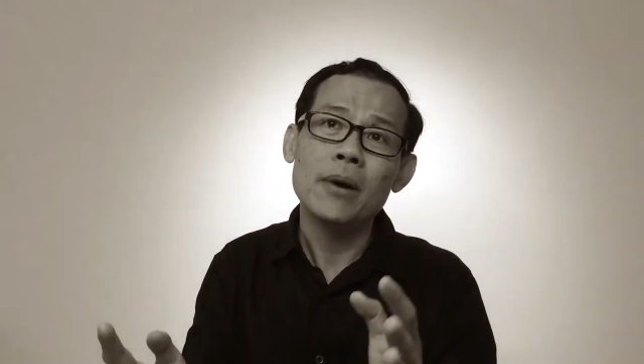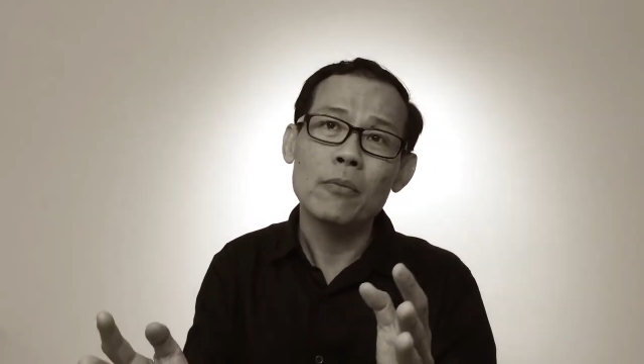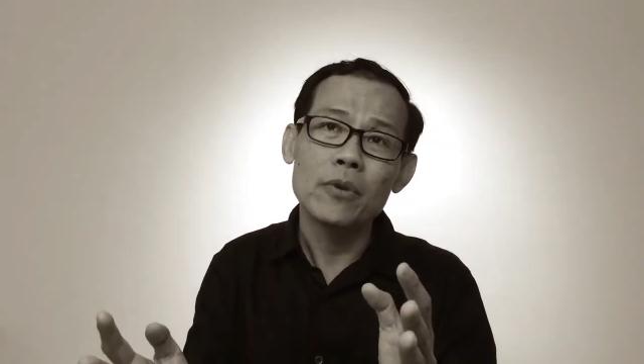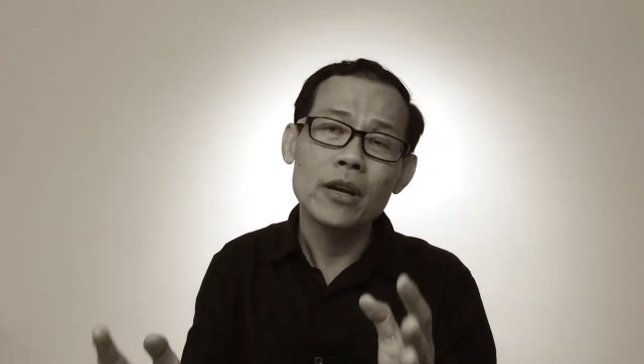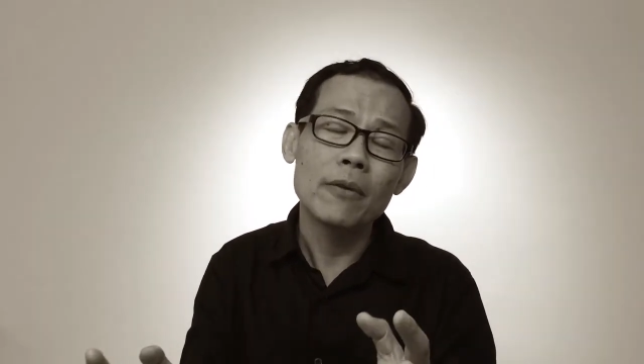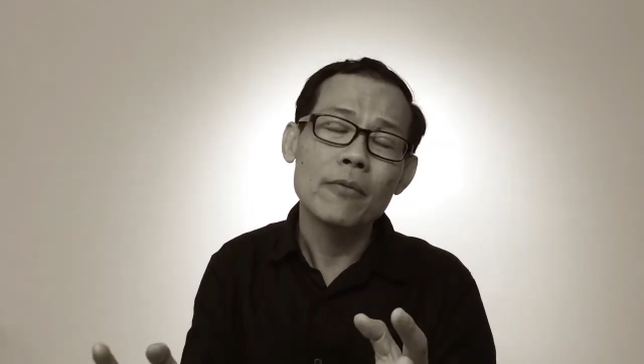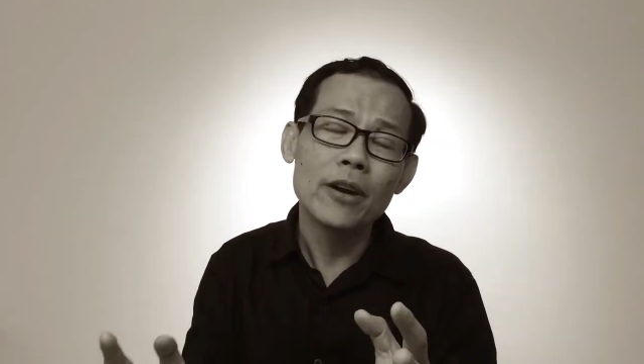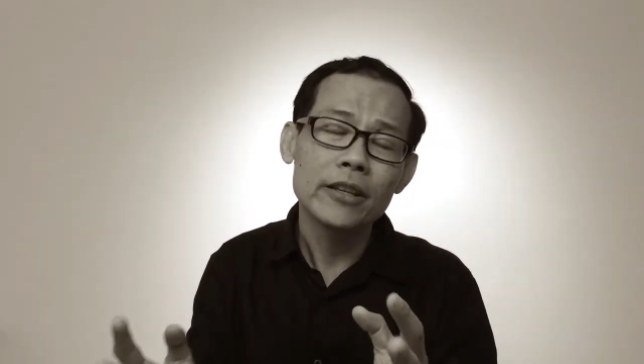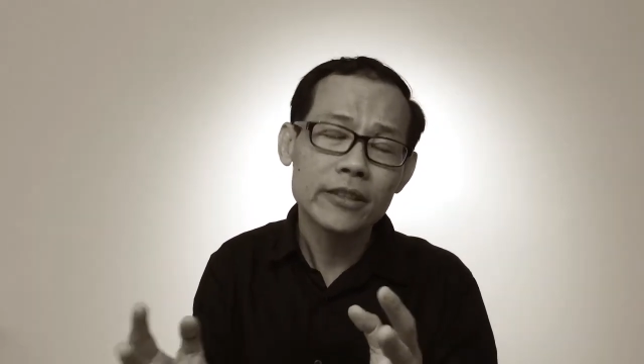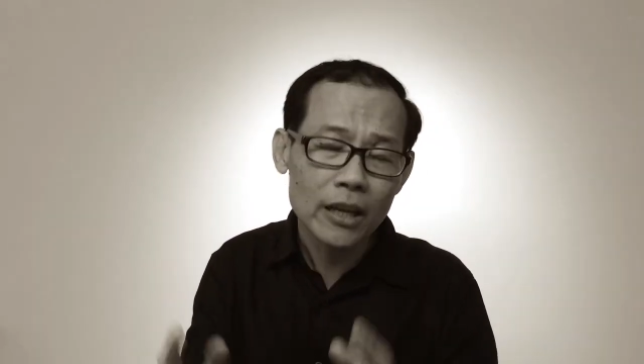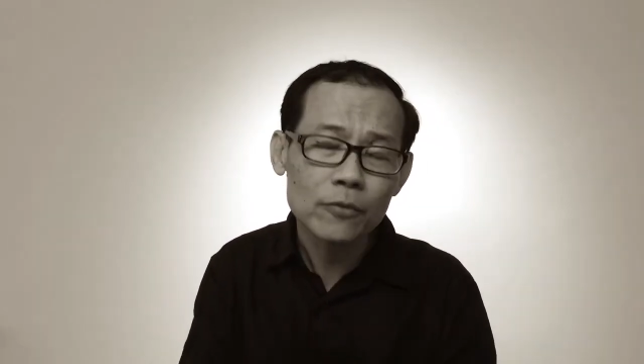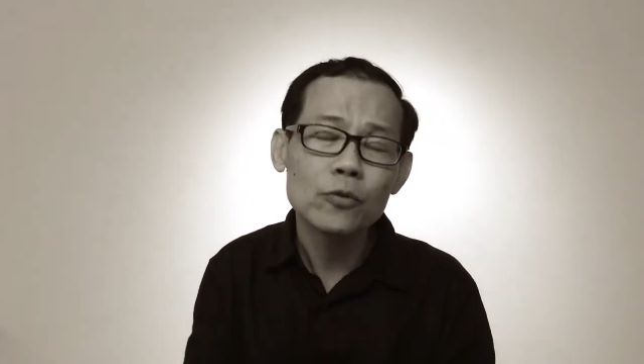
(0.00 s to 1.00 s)
but we are
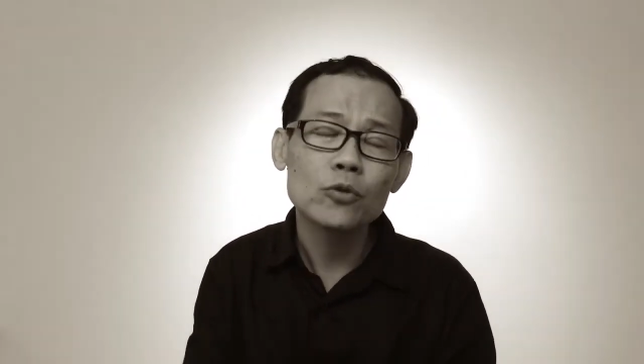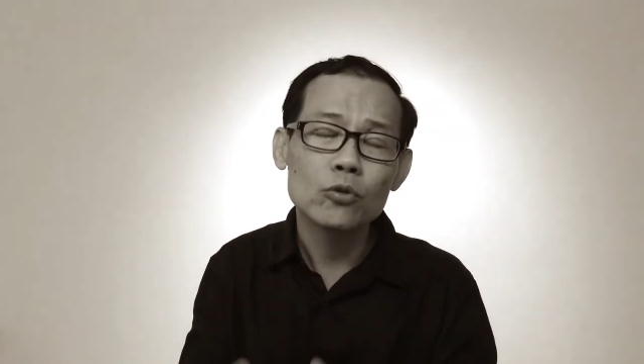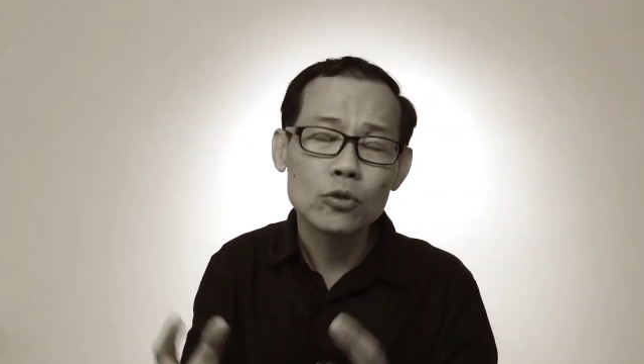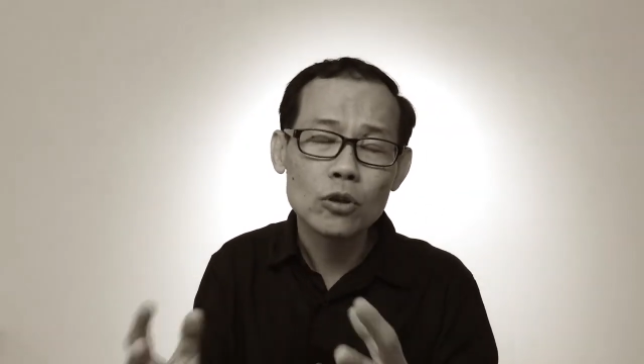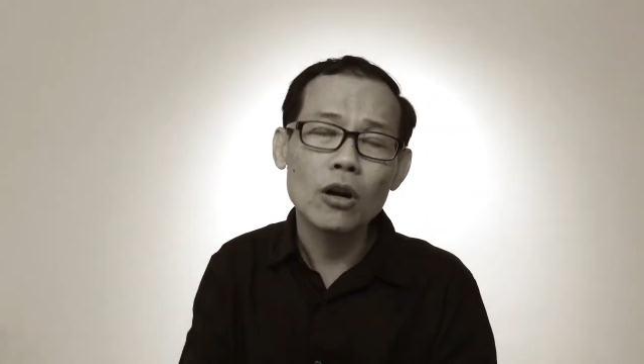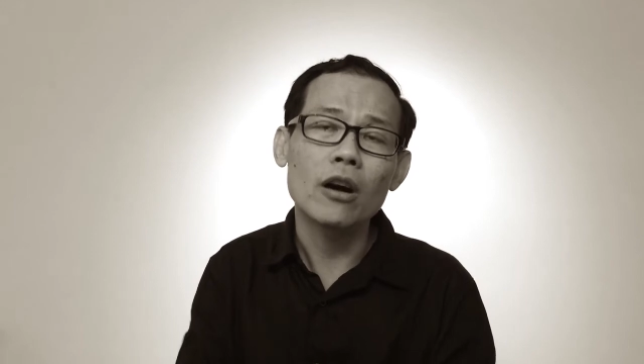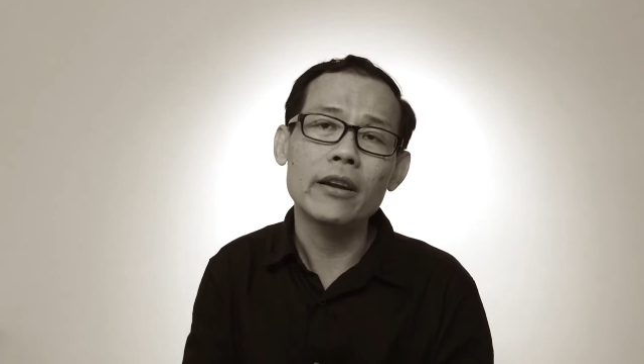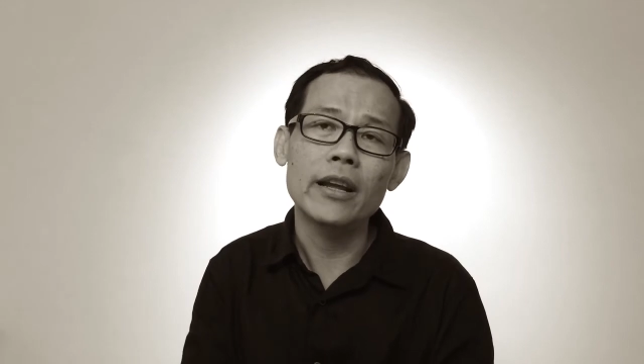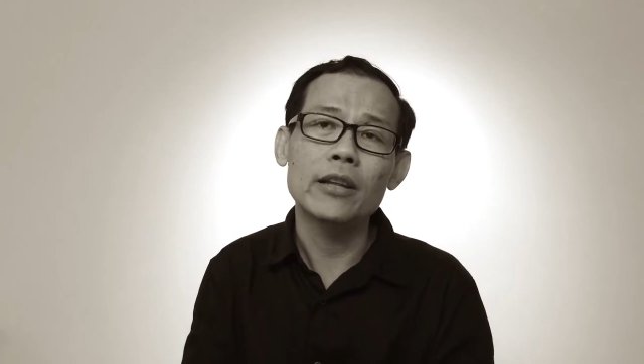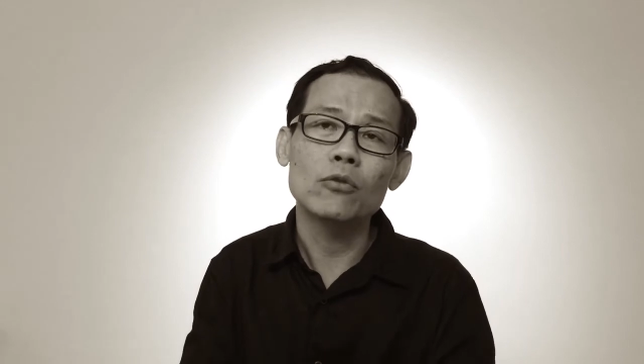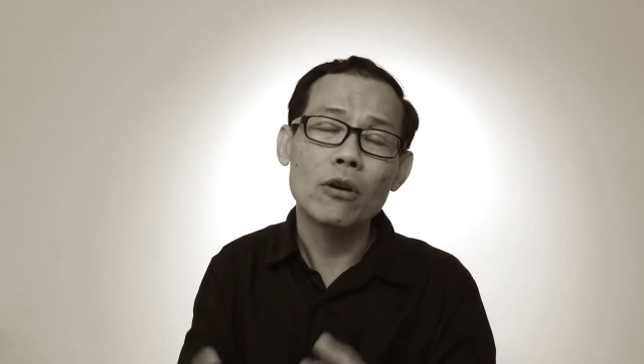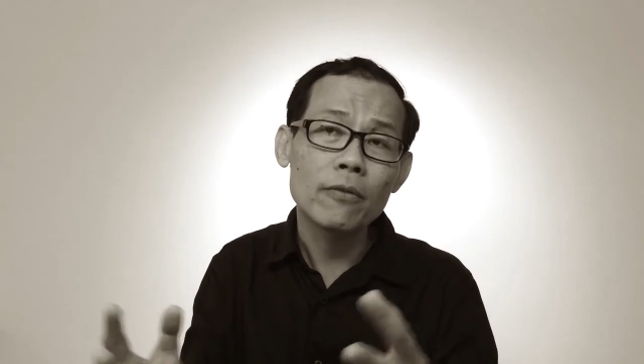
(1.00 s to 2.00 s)
very thankful to
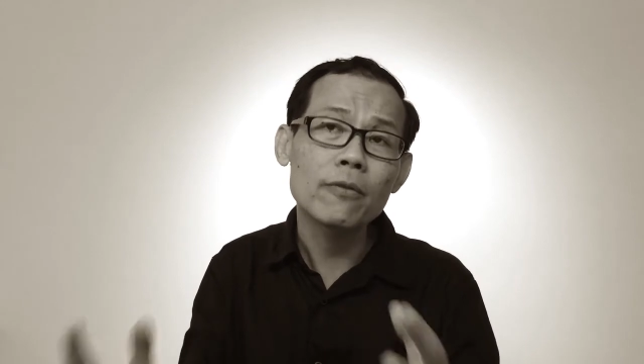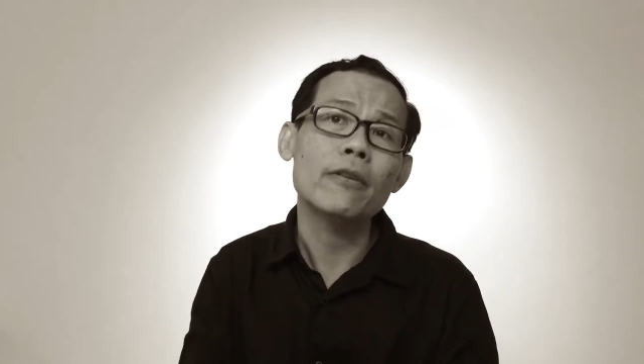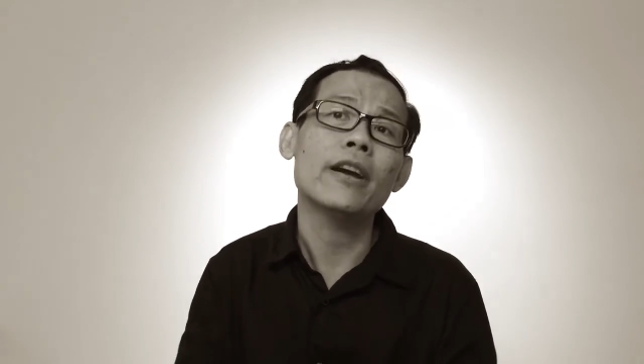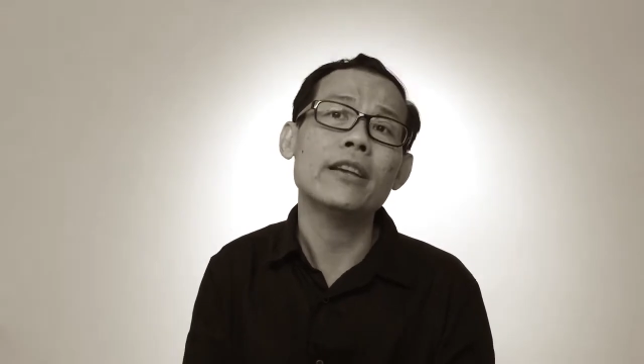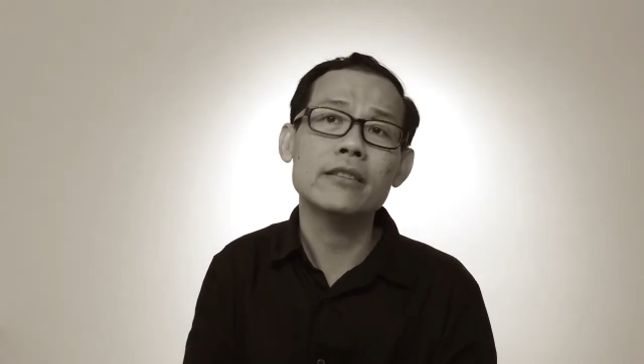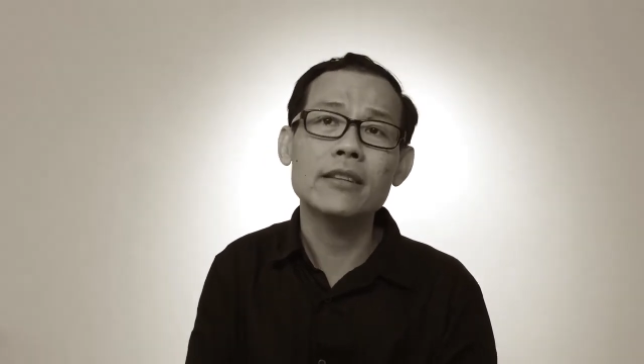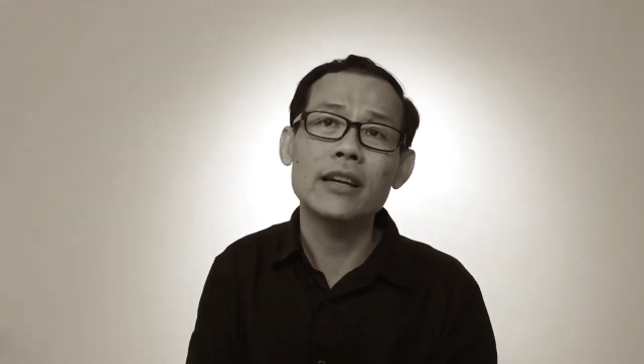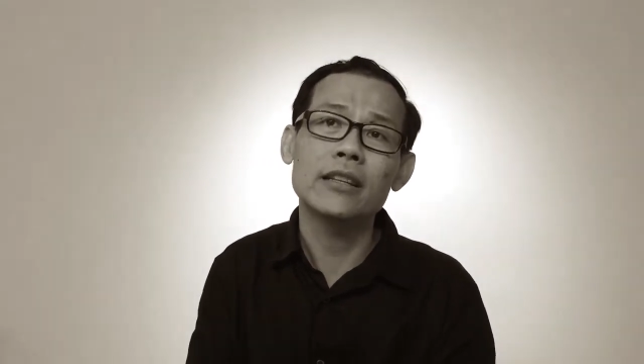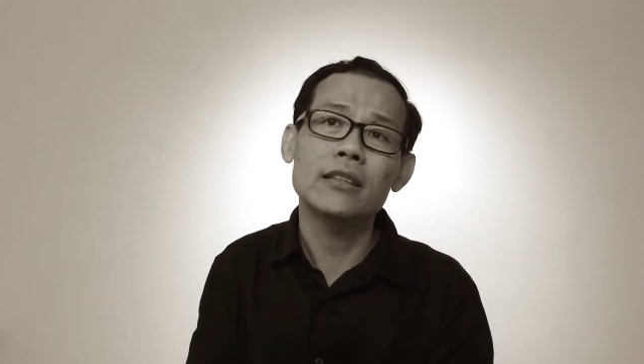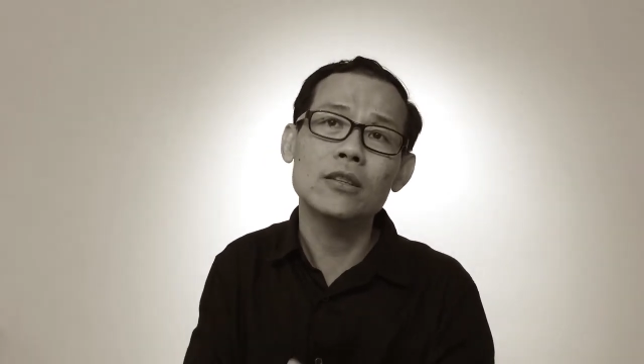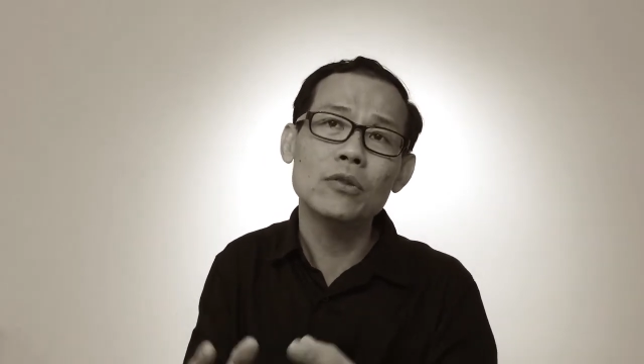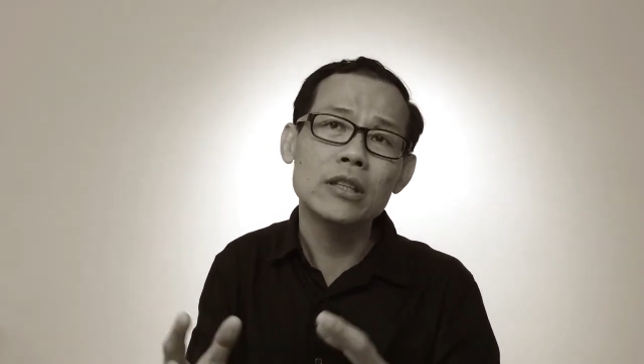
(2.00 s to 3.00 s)
God and to our friends
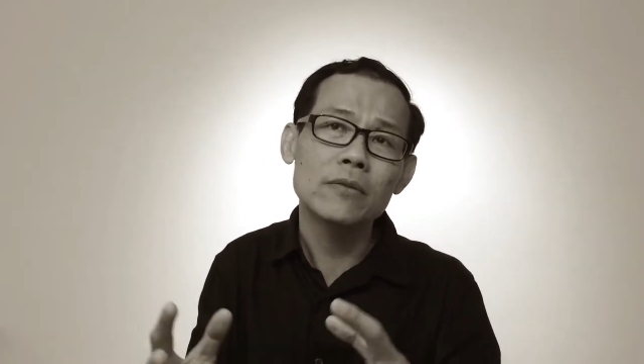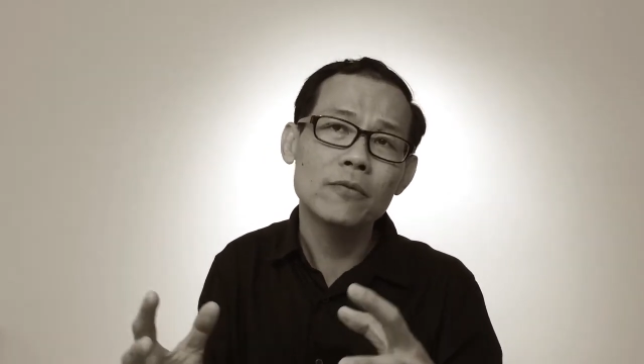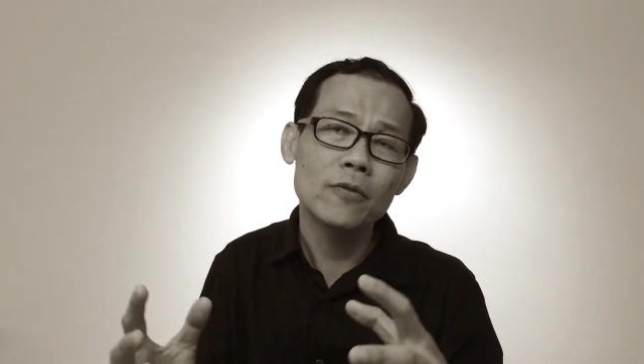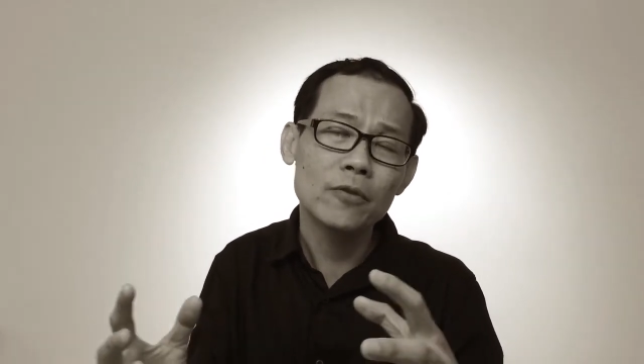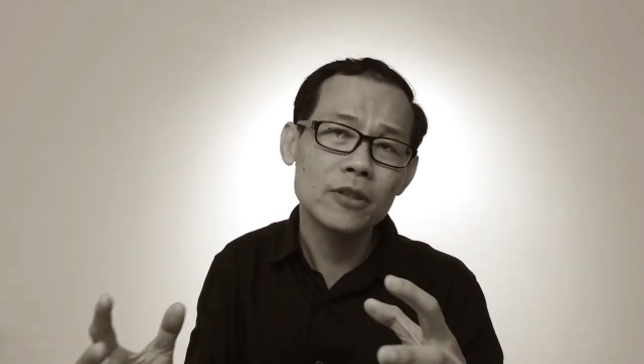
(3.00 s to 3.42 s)
that during